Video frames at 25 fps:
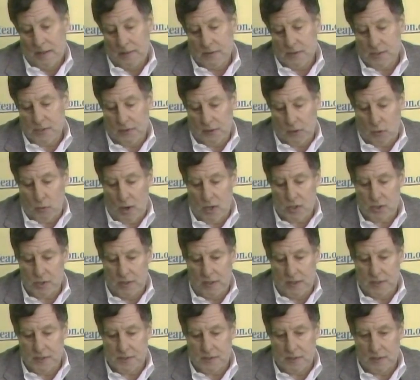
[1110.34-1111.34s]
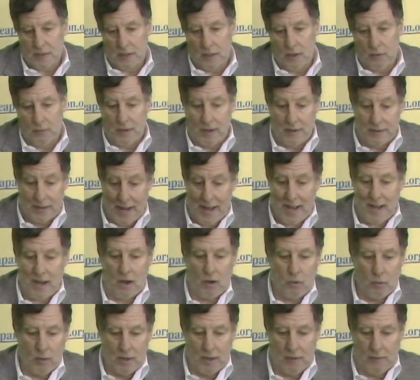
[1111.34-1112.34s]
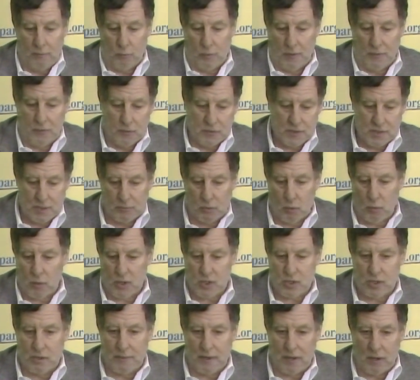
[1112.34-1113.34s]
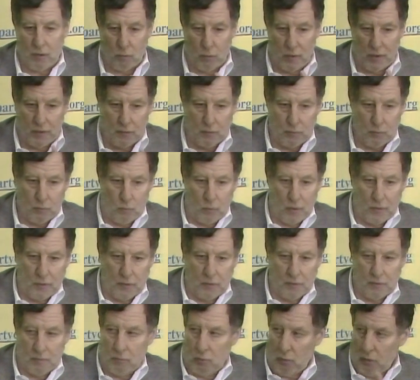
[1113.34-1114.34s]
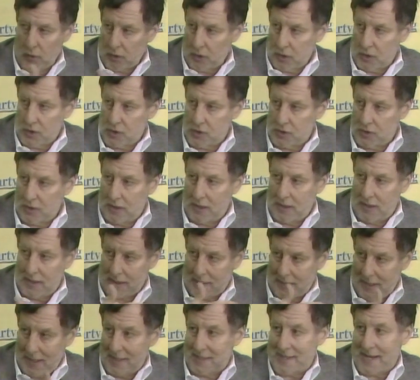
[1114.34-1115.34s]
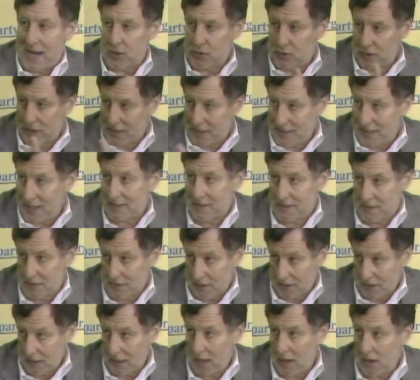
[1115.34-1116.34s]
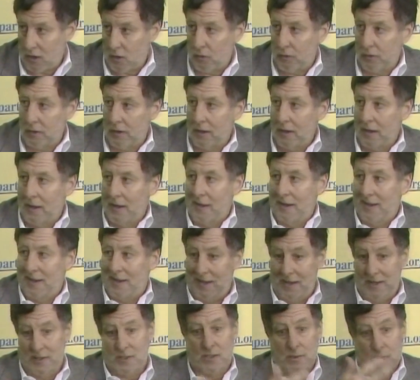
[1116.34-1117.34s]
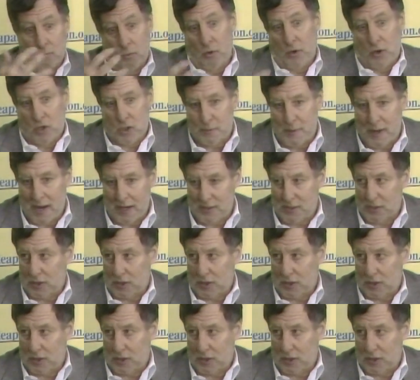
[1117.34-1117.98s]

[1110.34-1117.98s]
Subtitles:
So the question is, now when there's some question about whether the mortgage is actually connected to the loan, is the mortgage-backed